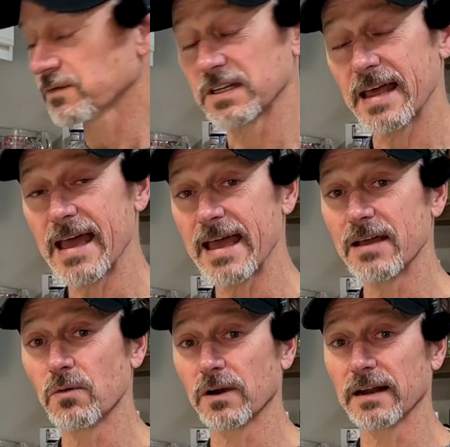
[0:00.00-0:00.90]
Today,
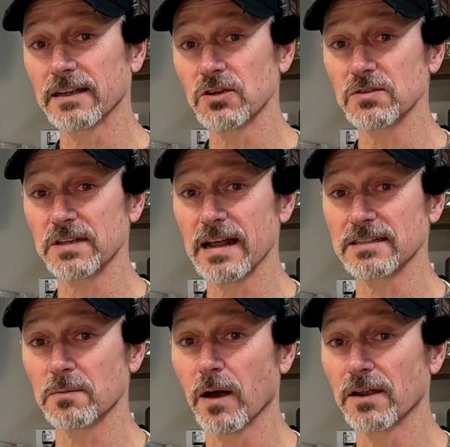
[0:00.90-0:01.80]
we're going to use it as
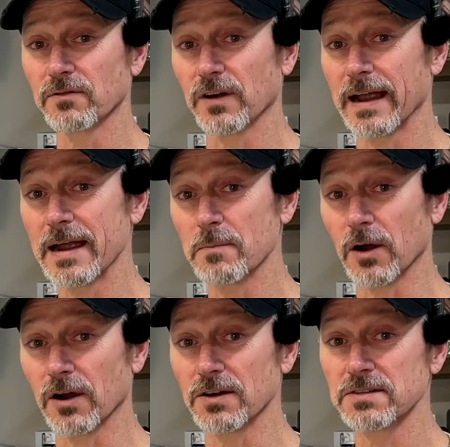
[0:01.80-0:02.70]
a bun for
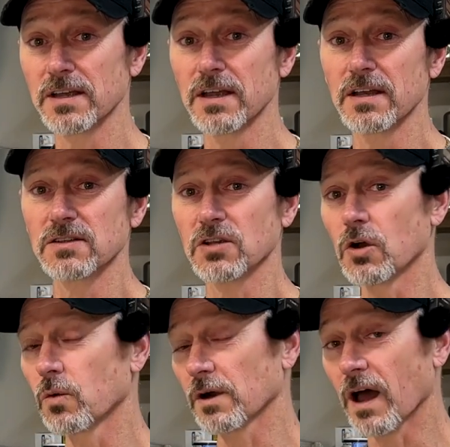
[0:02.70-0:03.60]
hamburgers.
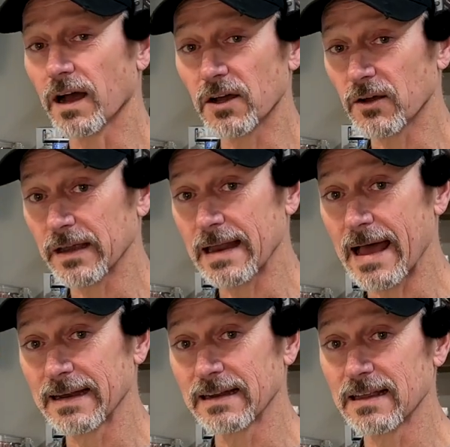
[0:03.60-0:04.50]
So we're not going to
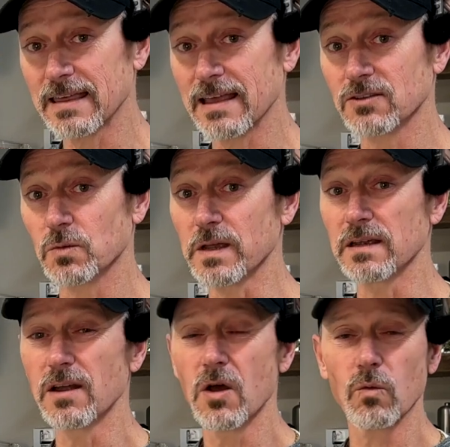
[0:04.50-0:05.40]
add anything
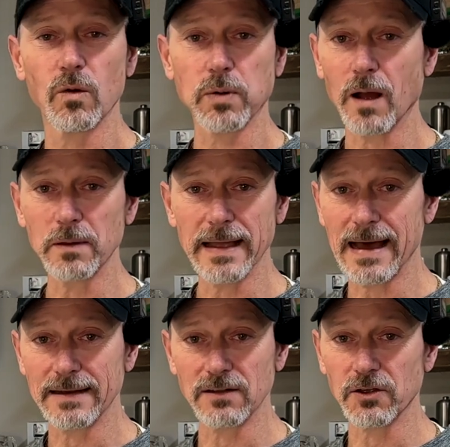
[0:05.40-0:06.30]
sweet. We'll probably
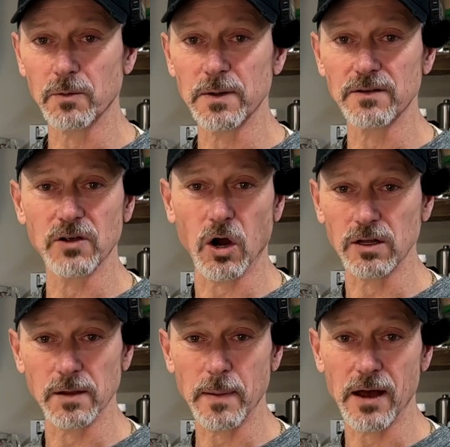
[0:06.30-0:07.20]
add a little bit of
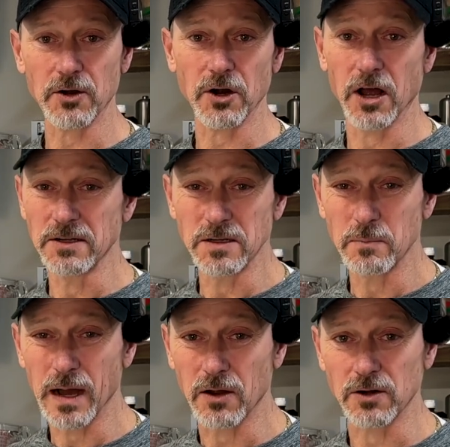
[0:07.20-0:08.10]
garlic powder, onion
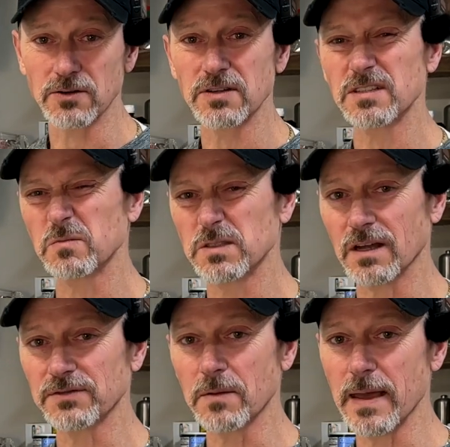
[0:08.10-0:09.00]
powder, just some
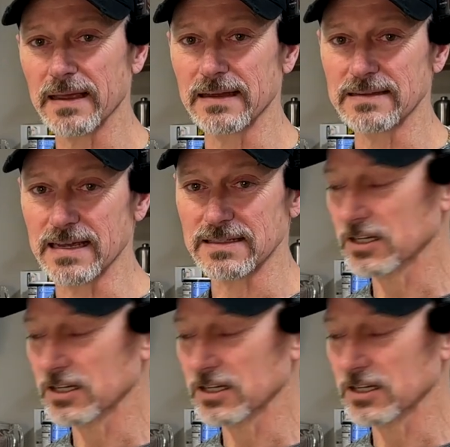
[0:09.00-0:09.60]
stuff to make it taste